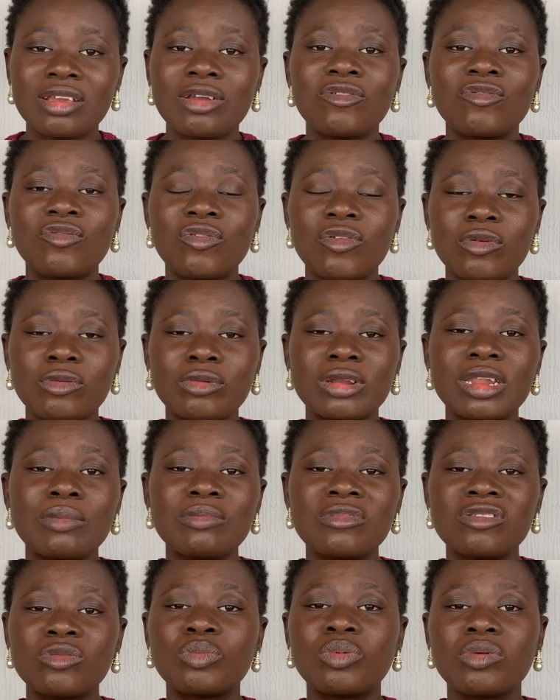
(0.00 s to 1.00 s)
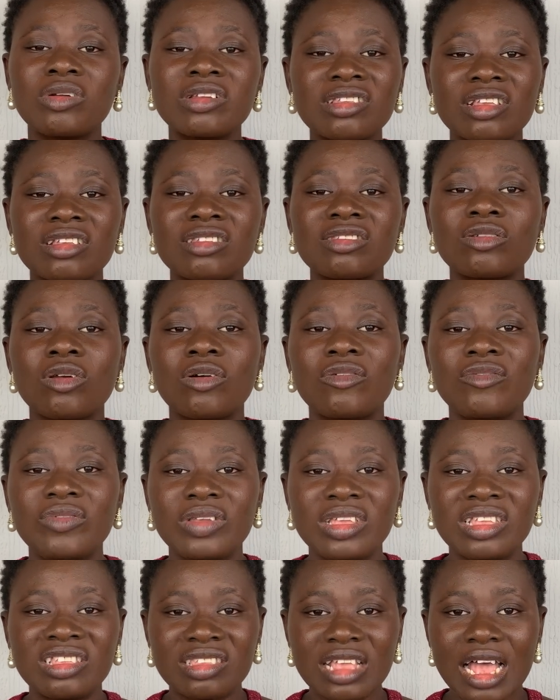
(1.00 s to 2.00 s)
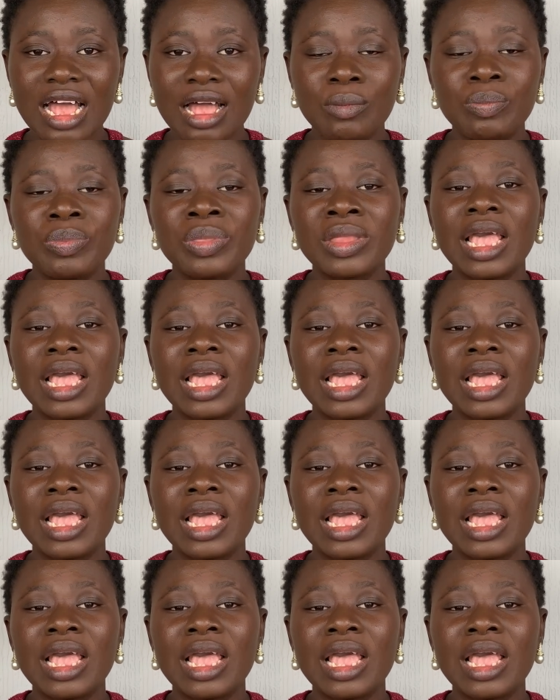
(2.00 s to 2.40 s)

for them to process your visa,